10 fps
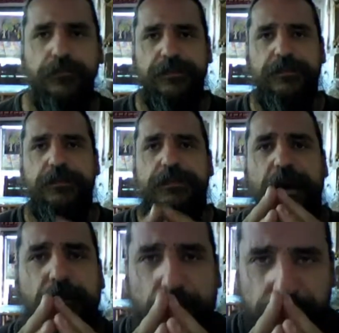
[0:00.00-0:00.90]
read the
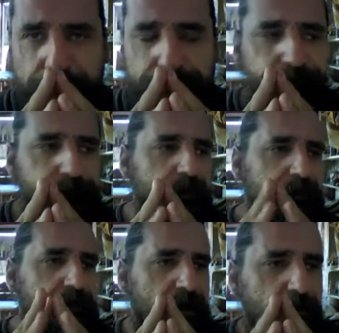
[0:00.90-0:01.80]
tarot. The
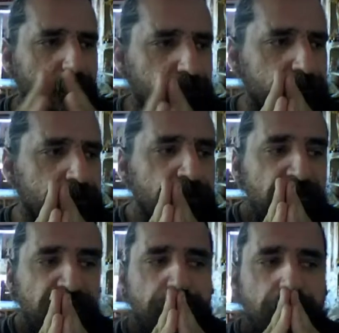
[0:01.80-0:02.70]
tarot
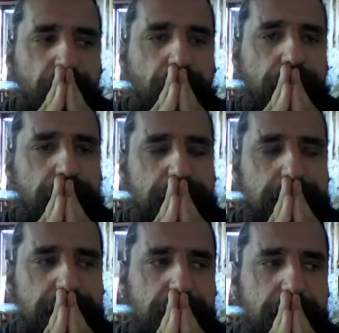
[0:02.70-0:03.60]

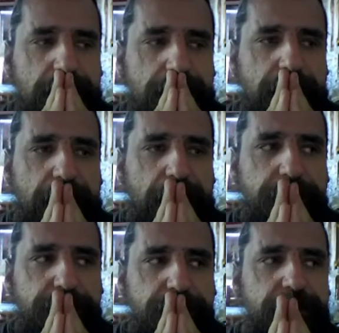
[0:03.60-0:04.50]
is an
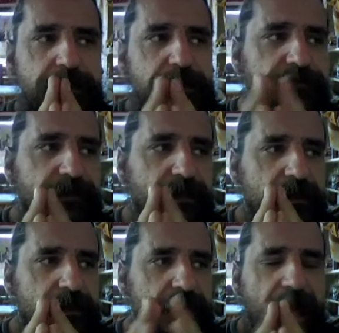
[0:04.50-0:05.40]
ancient
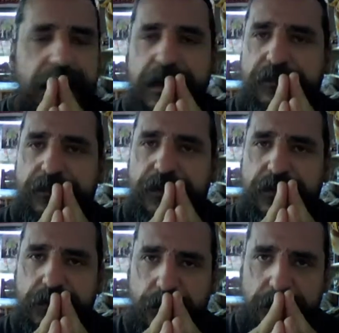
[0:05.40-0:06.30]

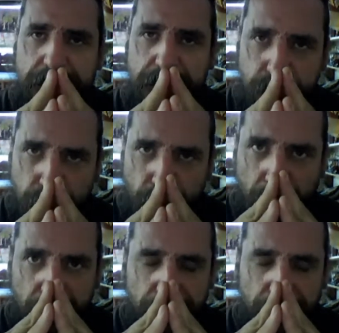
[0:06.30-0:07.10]
adivinatory tool.